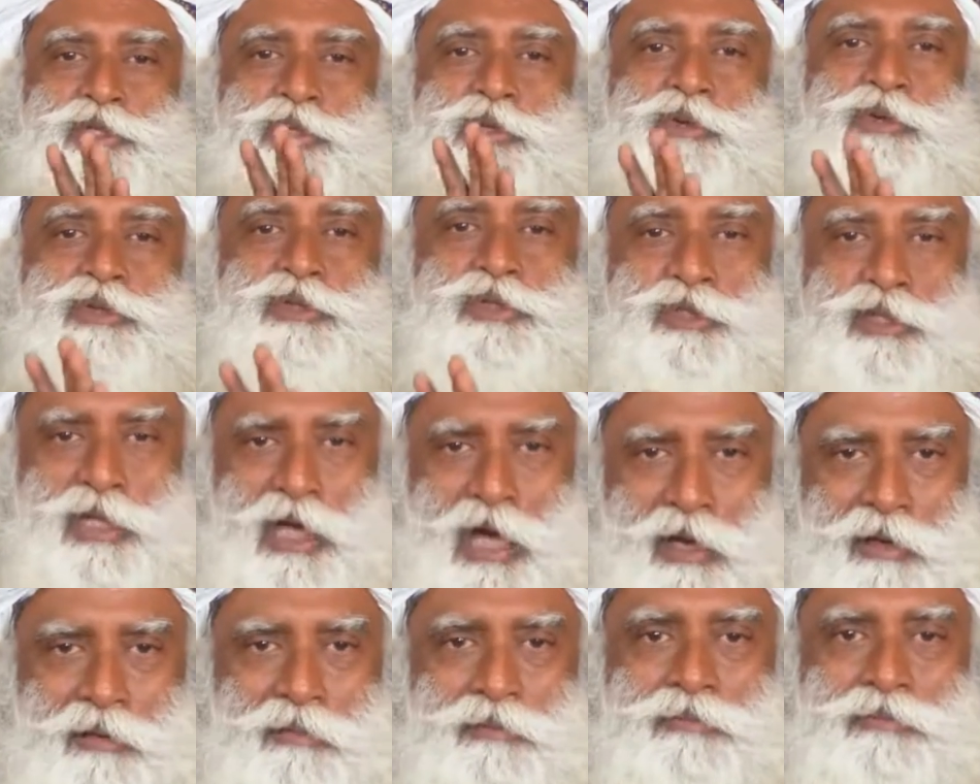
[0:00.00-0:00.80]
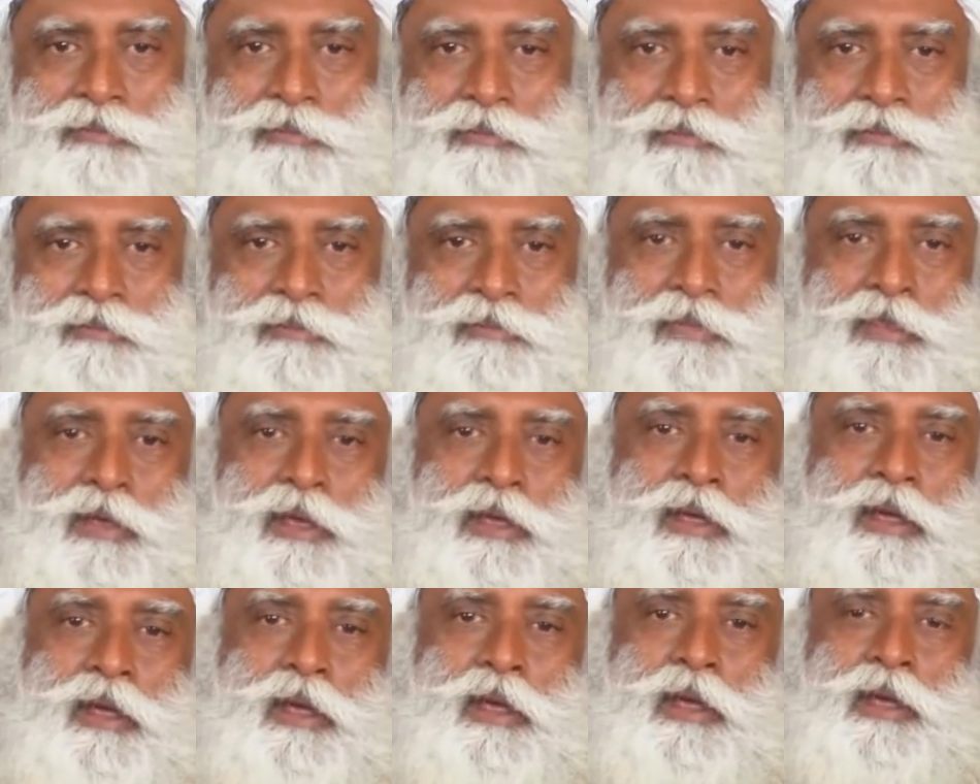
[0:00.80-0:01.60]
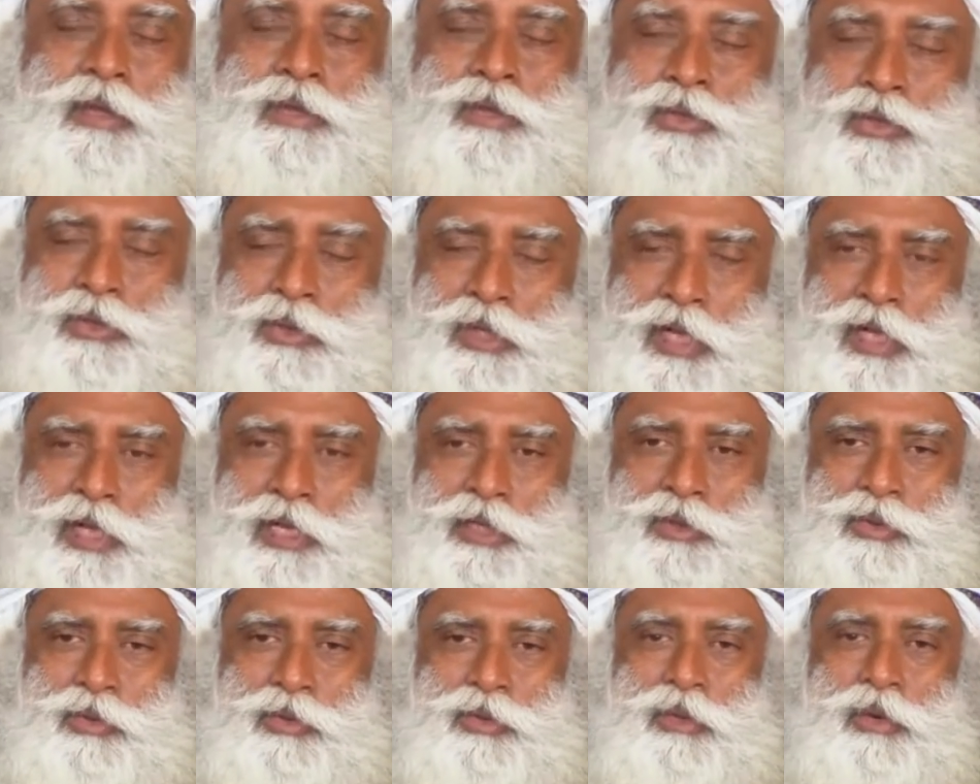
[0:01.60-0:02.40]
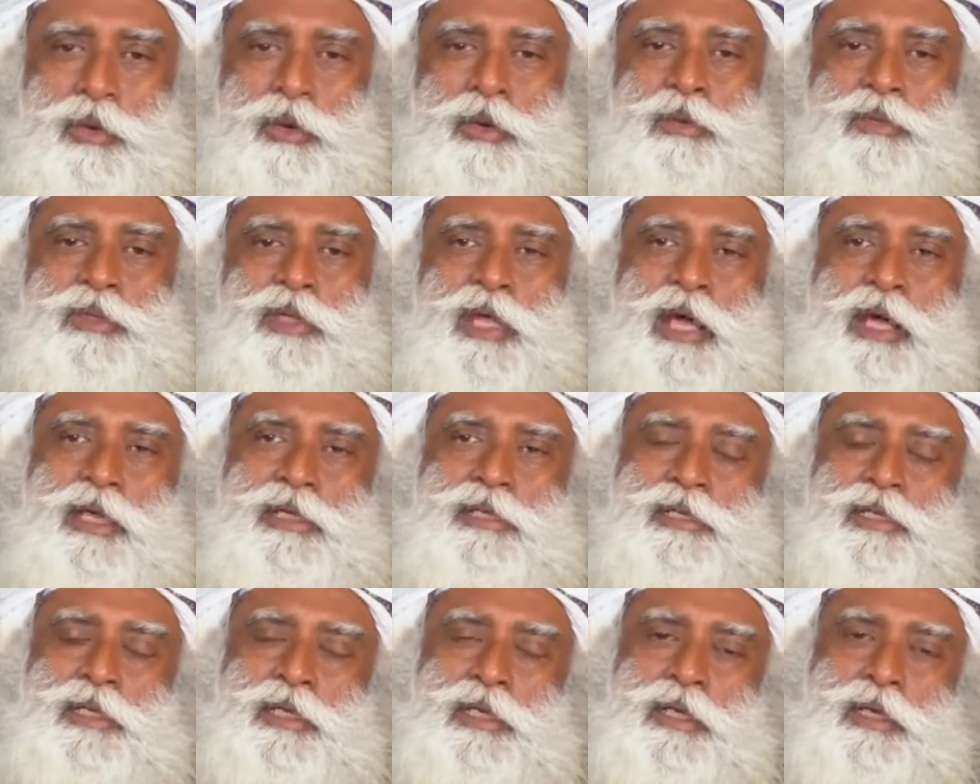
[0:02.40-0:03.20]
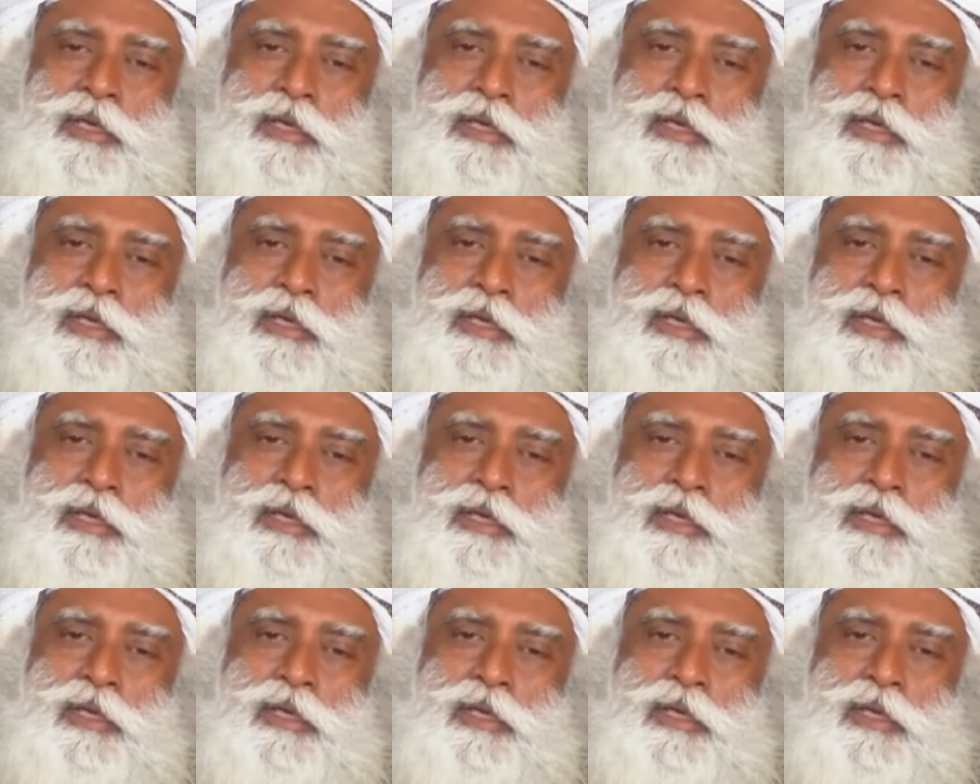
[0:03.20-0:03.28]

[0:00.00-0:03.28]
slows down. Today you know that